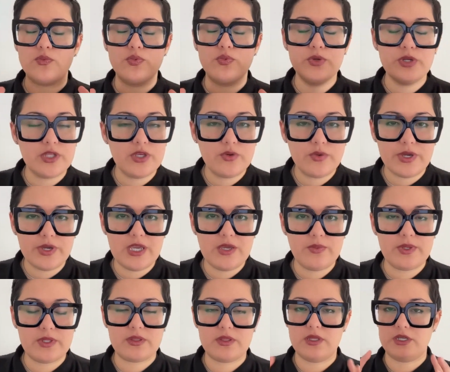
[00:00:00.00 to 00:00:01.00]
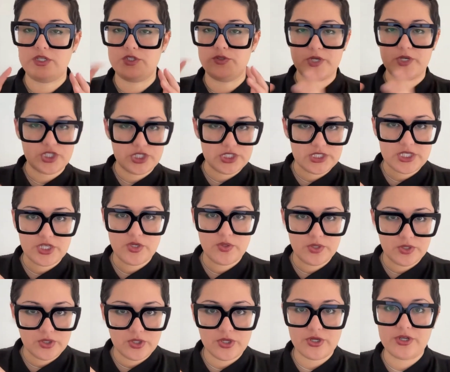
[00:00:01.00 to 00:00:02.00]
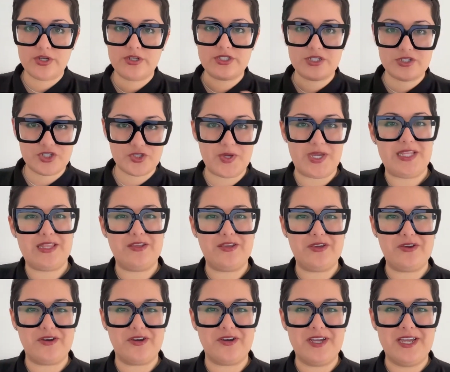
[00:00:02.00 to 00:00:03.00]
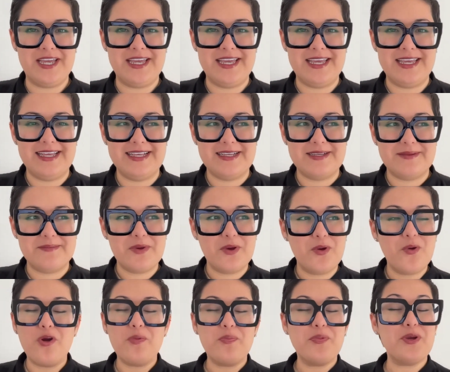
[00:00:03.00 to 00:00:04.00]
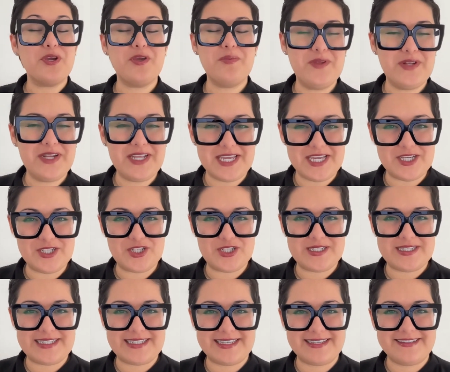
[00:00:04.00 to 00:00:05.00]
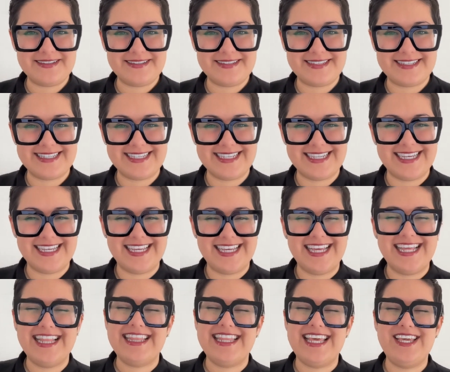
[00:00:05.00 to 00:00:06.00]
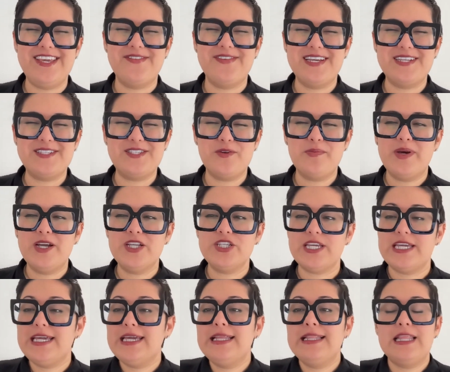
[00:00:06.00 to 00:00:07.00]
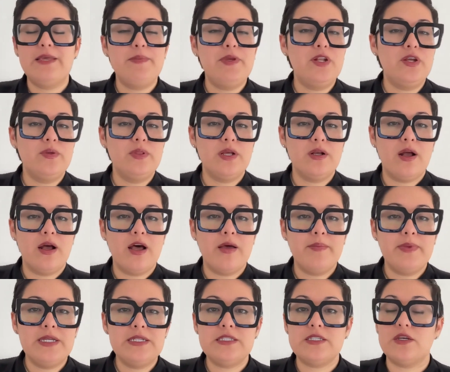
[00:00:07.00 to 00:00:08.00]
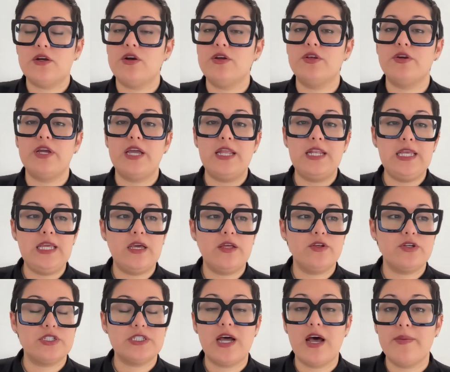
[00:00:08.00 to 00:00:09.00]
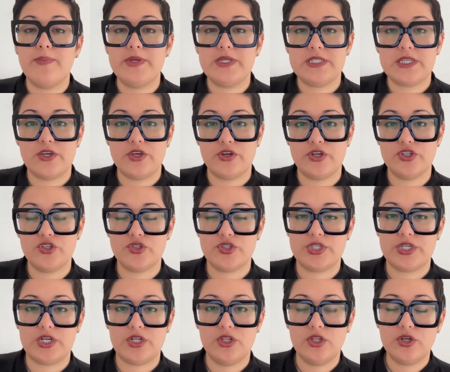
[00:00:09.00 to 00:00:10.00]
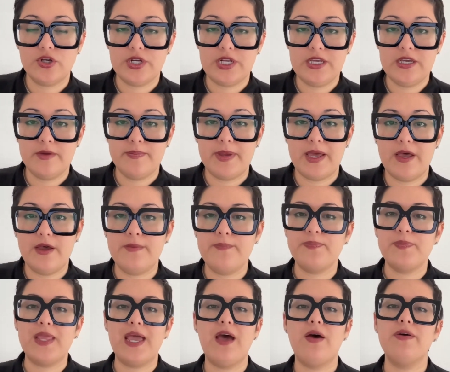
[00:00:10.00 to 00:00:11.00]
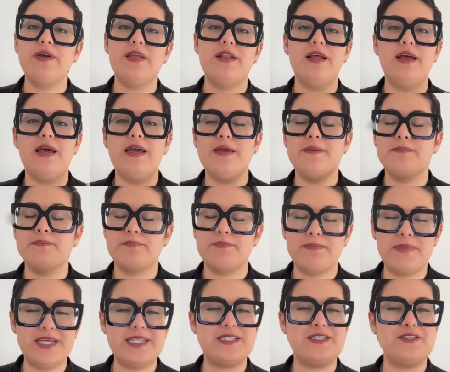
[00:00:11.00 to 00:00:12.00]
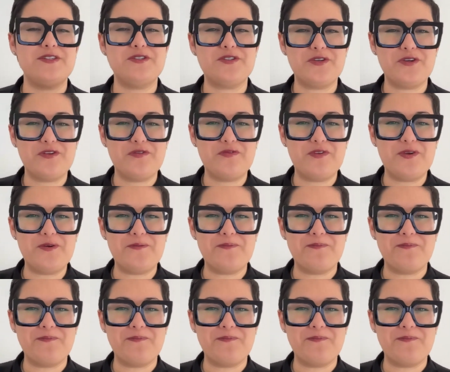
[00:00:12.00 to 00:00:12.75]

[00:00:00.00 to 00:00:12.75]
really great with expressions that you can learn to strengthen your corporate communication skills. Thank you again so much. And let me know in the comments, are there any other topics that you're interested in learning about? How can I best serve you?